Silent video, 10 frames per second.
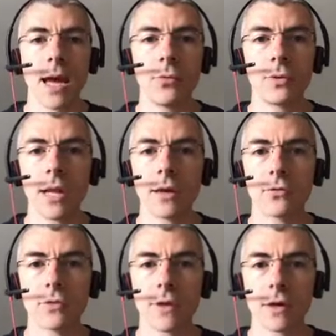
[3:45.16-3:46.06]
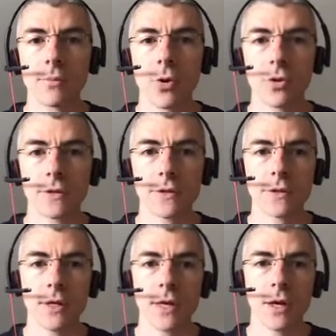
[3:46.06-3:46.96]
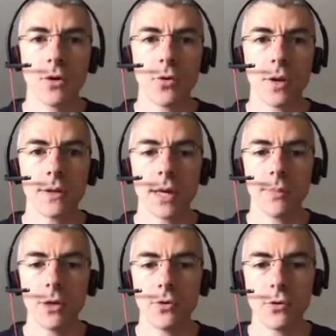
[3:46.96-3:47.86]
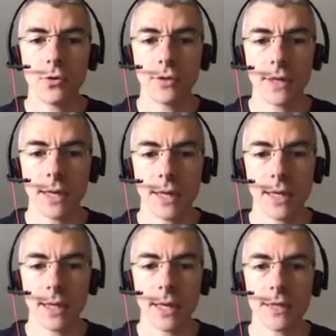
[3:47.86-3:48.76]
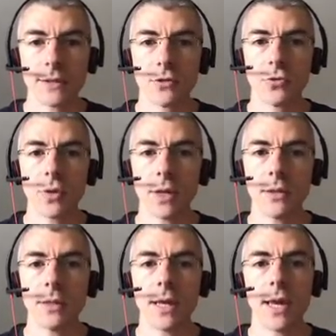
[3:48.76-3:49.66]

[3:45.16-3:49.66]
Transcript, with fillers: I would like to thank both Juan Camilo Rodriguez Duran